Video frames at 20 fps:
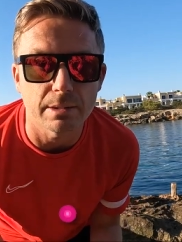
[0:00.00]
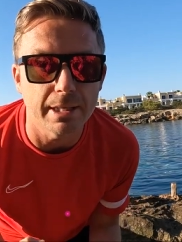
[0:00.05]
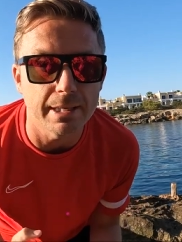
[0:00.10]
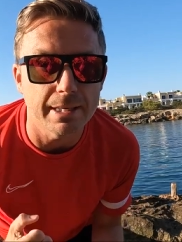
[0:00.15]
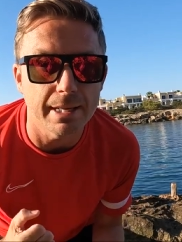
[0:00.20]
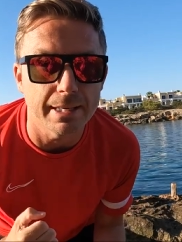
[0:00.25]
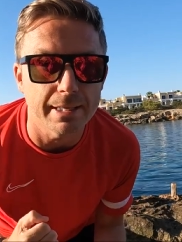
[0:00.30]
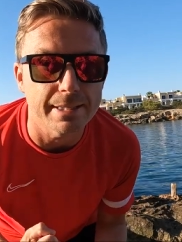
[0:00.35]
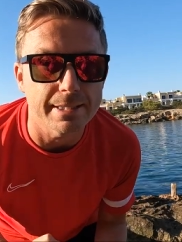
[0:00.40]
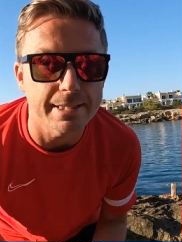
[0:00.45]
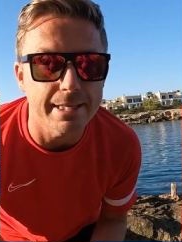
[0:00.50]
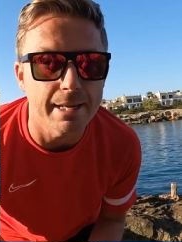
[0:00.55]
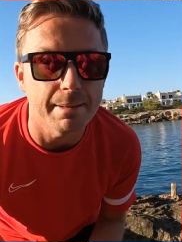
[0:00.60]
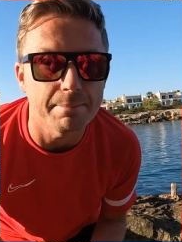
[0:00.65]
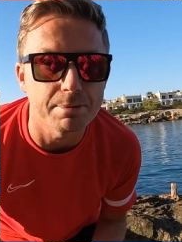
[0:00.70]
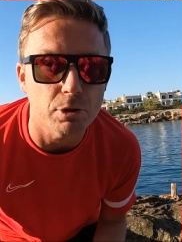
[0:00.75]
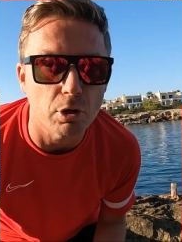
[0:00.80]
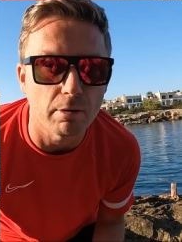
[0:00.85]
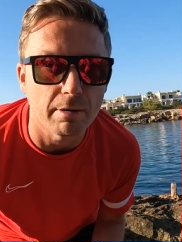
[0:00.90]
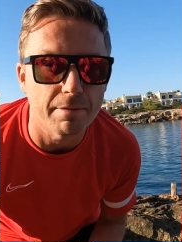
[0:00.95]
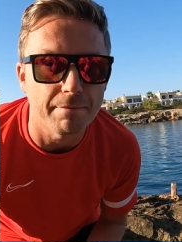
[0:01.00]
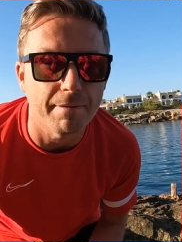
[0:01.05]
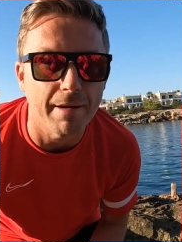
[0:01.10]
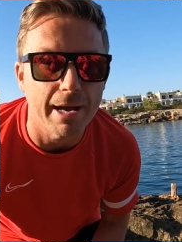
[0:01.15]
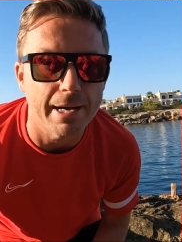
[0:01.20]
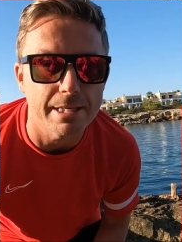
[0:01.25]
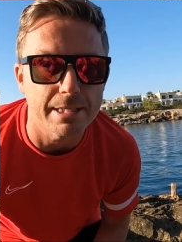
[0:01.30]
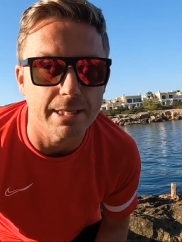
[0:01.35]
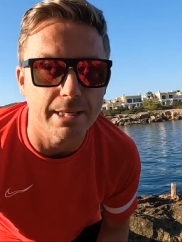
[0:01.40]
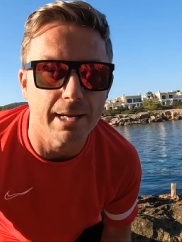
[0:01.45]
need any tips or
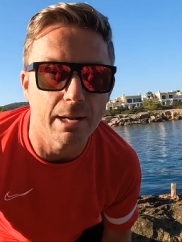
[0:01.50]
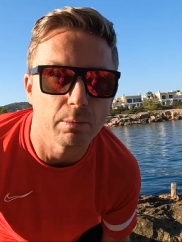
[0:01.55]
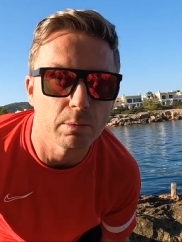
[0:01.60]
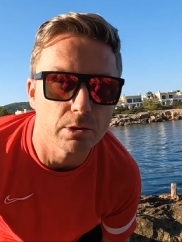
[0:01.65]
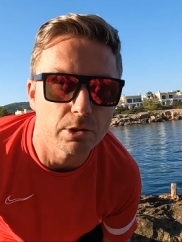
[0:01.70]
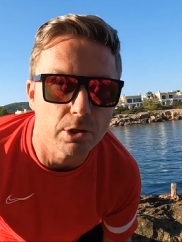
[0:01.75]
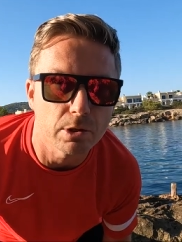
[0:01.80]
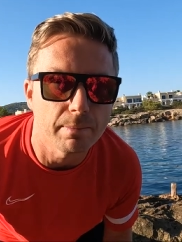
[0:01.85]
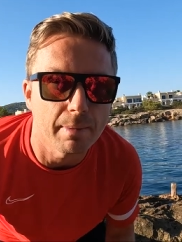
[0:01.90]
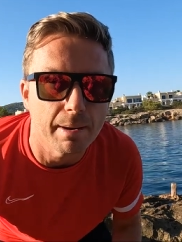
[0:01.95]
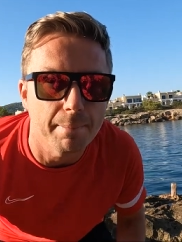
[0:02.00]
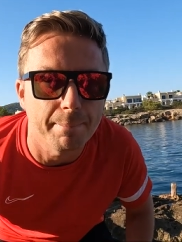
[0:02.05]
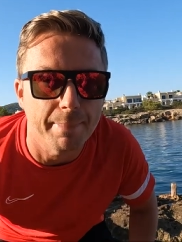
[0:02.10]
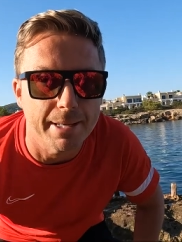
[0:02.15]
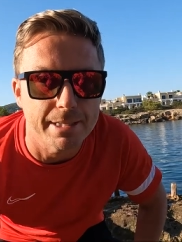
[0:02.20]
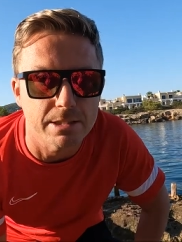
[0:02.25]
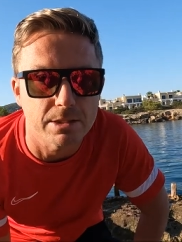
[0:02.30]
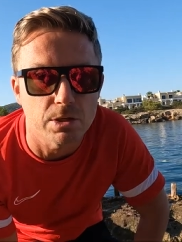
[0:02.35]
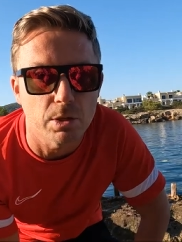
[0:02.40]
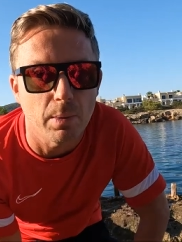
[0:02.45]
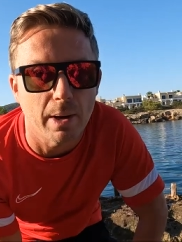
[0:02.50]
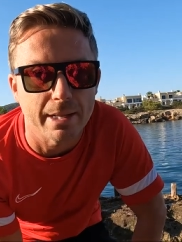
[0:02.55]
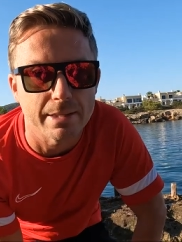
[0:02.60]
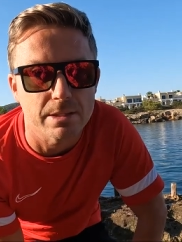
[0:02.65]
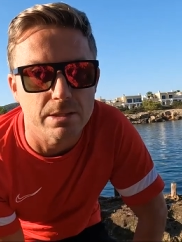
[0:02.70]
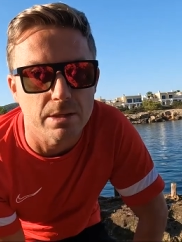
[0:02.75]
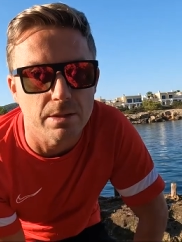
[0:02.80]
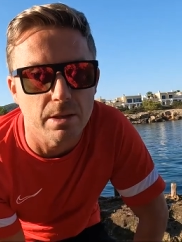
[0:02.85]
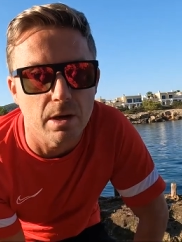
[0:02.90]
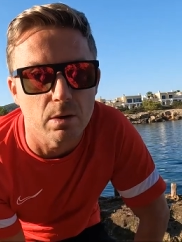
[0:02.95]
advice, and I will do my best to
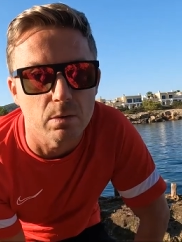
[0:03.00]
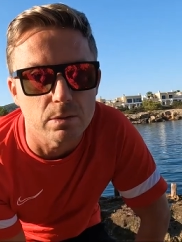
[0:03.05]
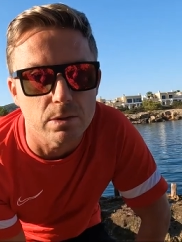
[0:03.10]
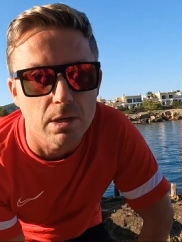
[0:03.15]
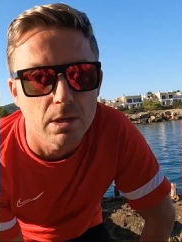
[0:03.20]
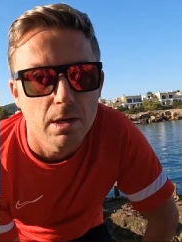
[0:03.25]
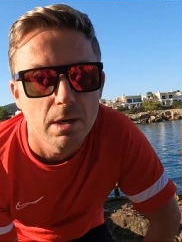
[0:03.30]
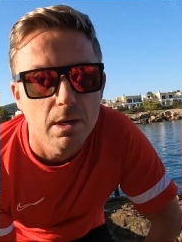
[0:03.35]
answer those.